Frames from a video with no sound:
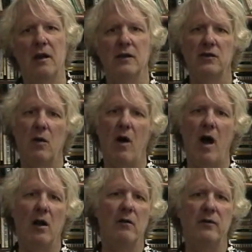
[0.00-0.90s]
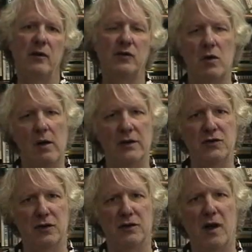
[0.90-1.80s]
So all of those
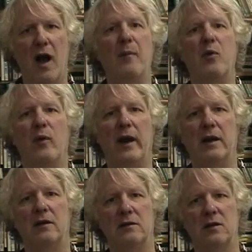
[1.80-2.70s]
questions operate